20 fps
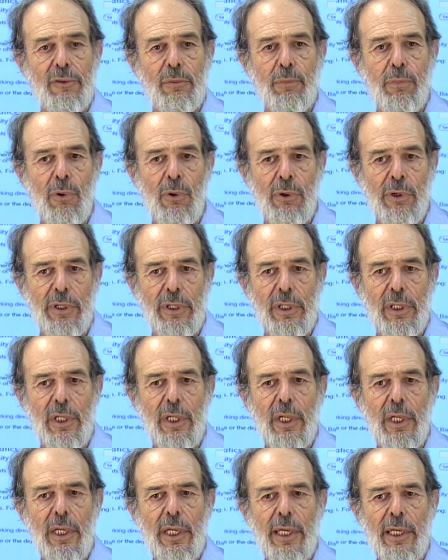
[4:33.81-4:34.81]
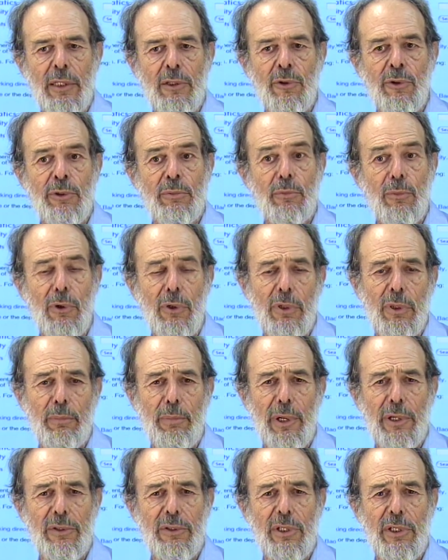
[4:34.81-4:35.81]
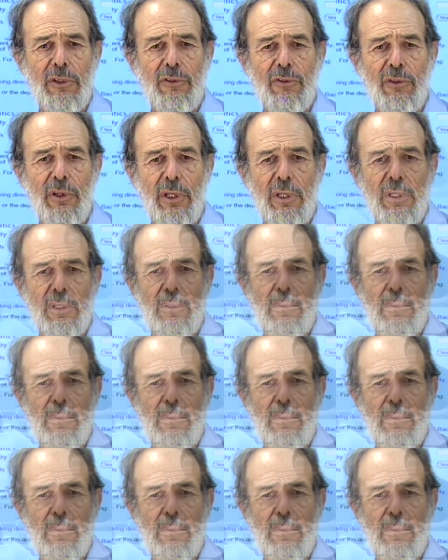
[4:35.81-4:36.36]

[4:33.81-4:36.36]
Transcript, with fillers: support and learn more about teaching.